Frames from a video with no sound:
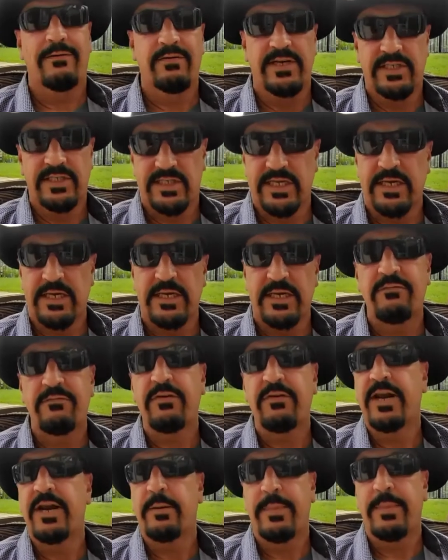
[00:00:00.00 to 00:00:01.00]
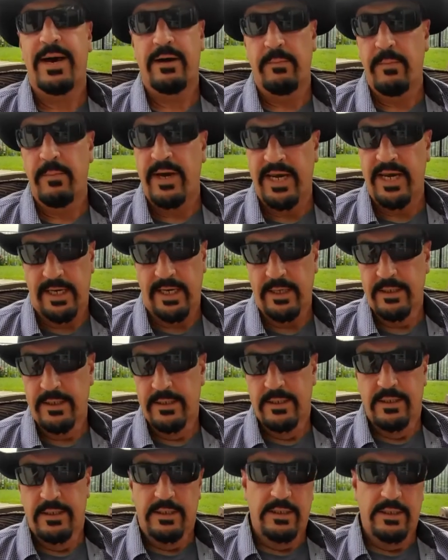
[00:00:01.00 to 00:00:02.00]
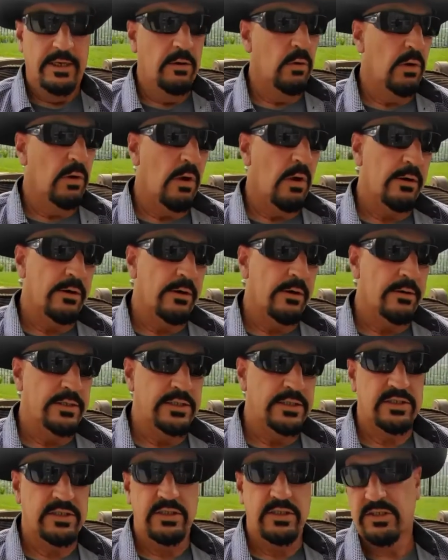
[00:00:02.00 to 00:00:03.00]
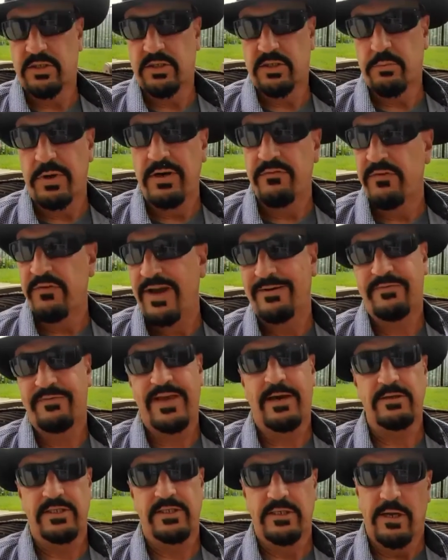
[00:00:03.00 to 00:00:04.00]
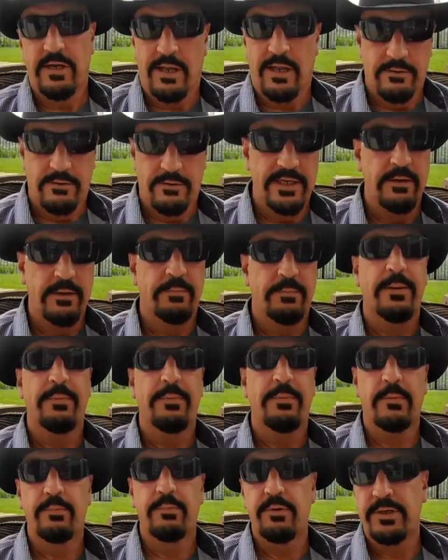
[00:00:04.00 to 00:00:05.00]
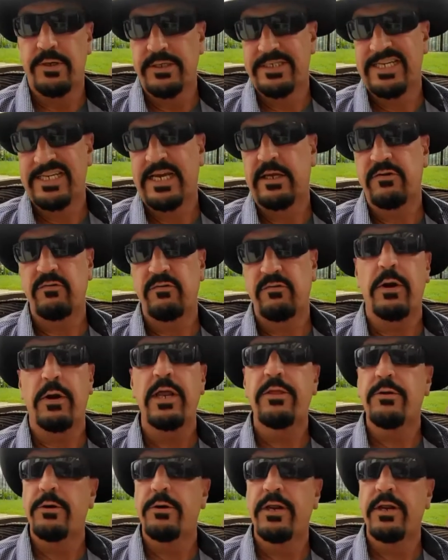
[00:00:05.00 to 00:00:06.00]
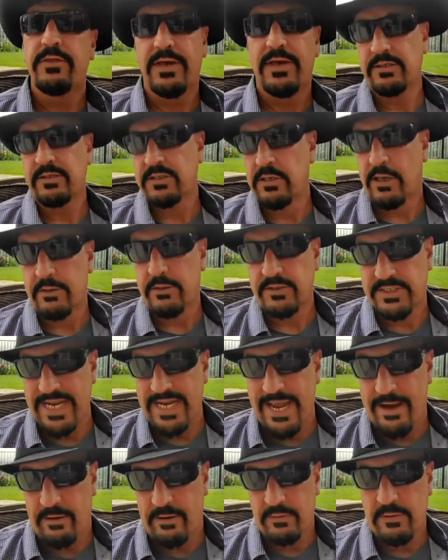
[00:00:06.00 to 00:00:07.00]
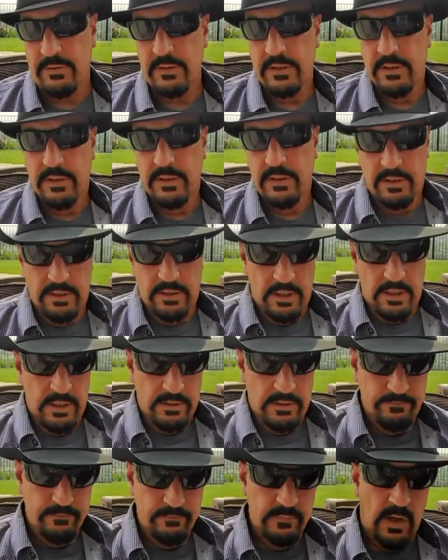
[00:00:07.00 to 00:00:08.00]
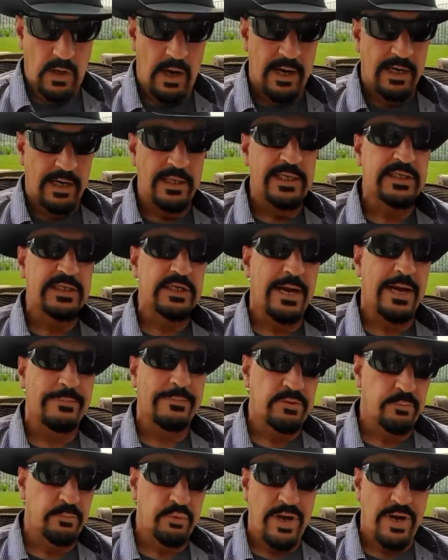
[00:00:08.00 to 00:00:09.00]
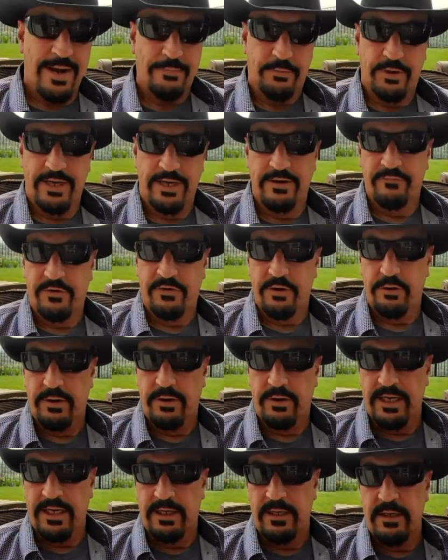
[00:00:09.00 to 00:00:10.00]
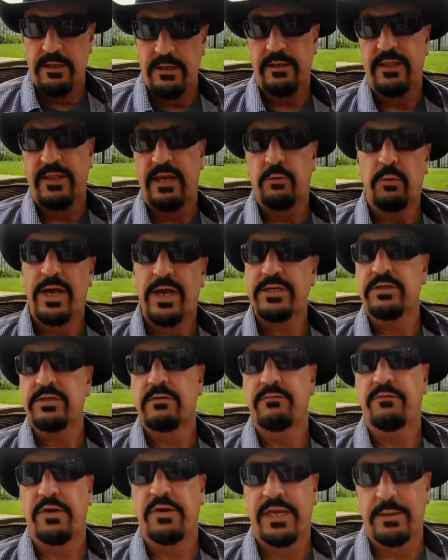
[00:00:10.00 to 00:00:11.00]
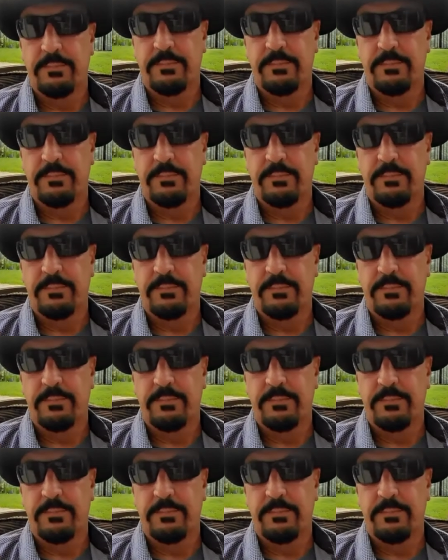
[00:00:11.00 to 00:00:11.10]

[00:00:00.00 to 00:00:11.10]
a significant amount of money. No longer this just three to five thousand dollar deal. People are putting ten, twenty, thirty thousand dollars down on a lease option property. If you're in the rental fleet